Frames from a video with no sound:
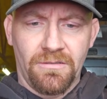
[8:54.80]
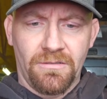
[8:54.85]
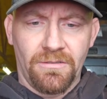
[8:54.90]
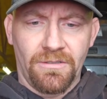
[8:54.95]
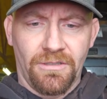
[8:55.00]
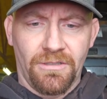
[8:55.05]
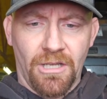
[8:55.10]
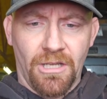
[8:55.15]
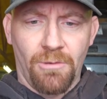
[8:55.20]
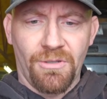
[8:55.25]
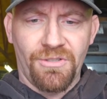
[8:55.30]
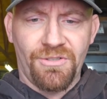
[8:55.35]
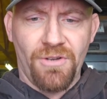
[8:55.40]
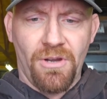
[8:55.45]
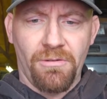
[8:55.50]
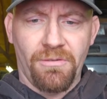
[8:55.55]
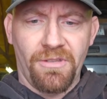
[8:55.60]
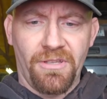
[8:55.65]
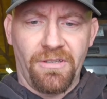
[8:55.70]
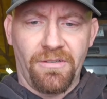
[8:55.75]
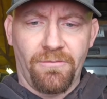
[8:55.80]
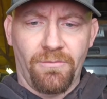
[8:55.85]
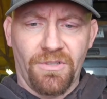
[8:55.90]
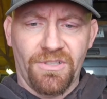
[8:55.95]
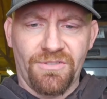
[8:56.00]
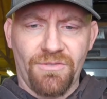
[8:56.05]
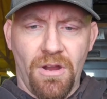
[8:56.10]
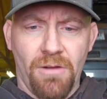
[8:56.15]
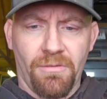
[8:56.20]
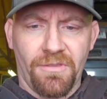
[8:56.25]
You know what's wrong with it?
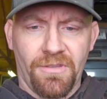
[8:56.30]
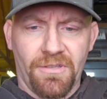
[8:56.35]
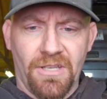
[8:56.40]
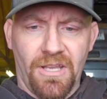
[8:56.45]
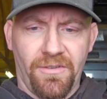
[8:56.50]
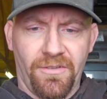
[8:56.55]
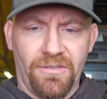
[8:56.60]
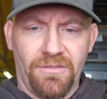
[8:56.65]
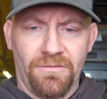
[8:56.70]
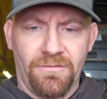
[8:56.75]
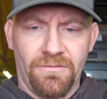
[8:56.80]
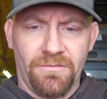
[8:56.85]
What's wrong with it, Devin?